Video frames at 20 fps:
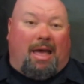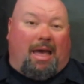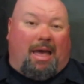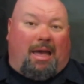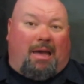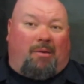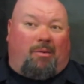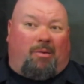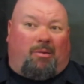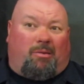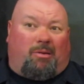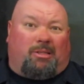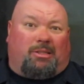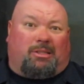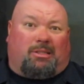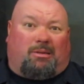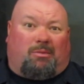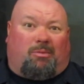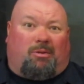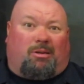hey, we
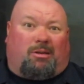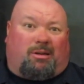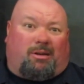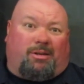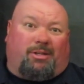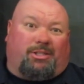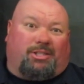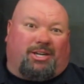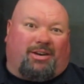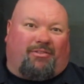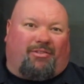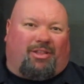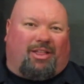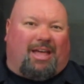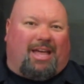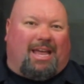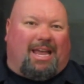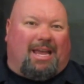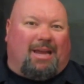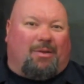want you to work on a
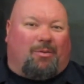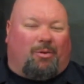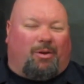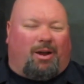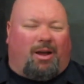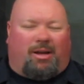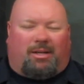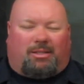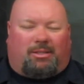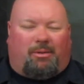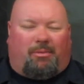Chevrolet Equinox.